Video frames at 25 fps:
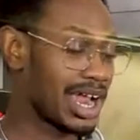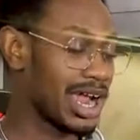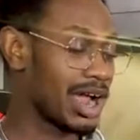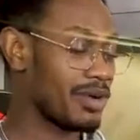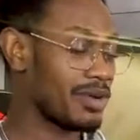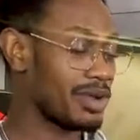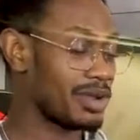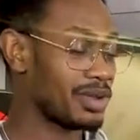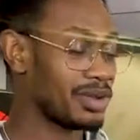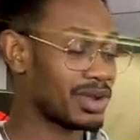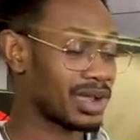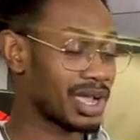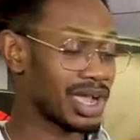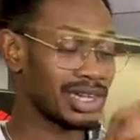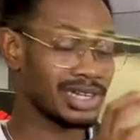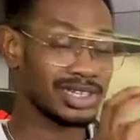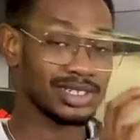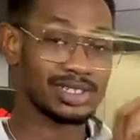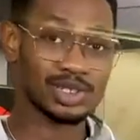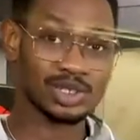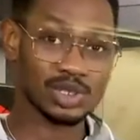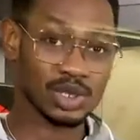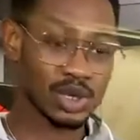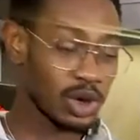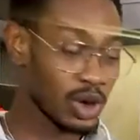and when you look at
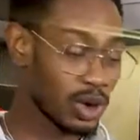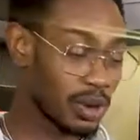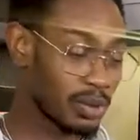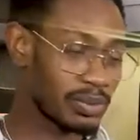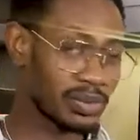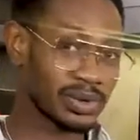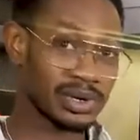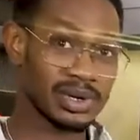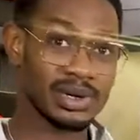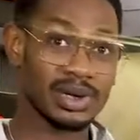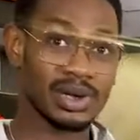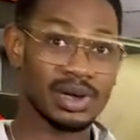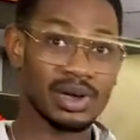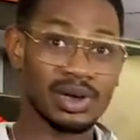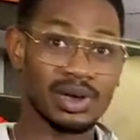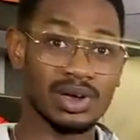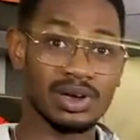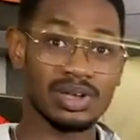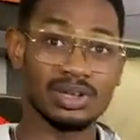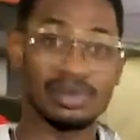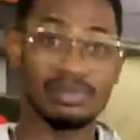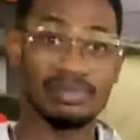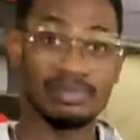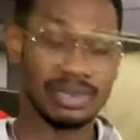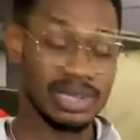the top
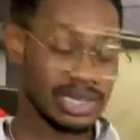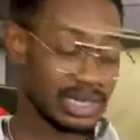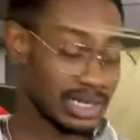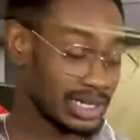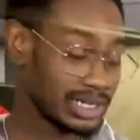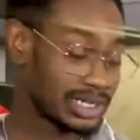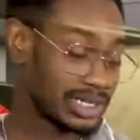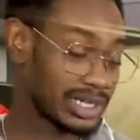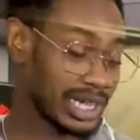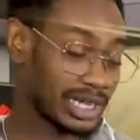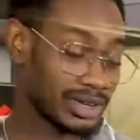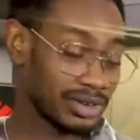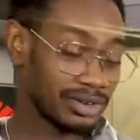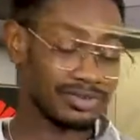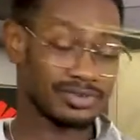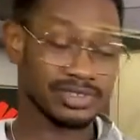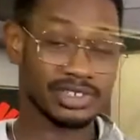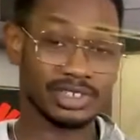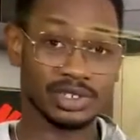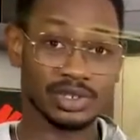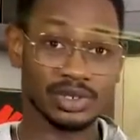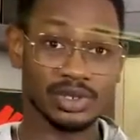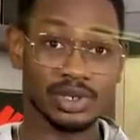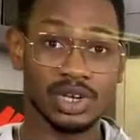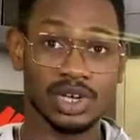or the medial side of the
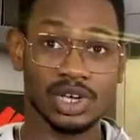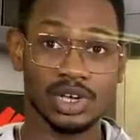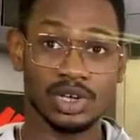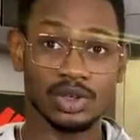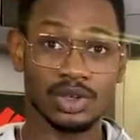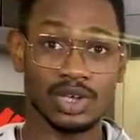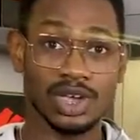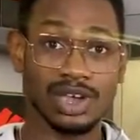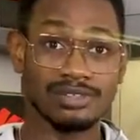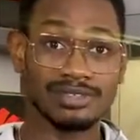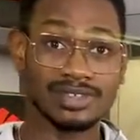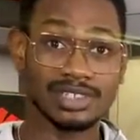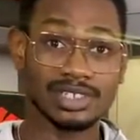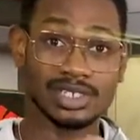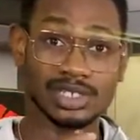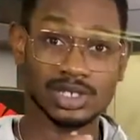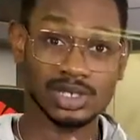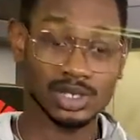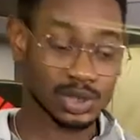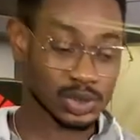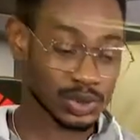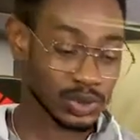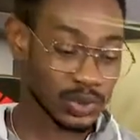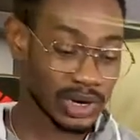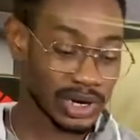shoe, you have the
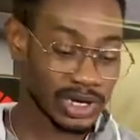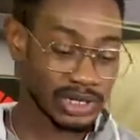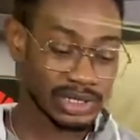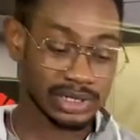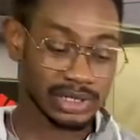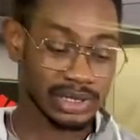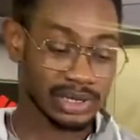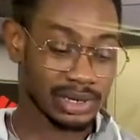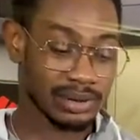suede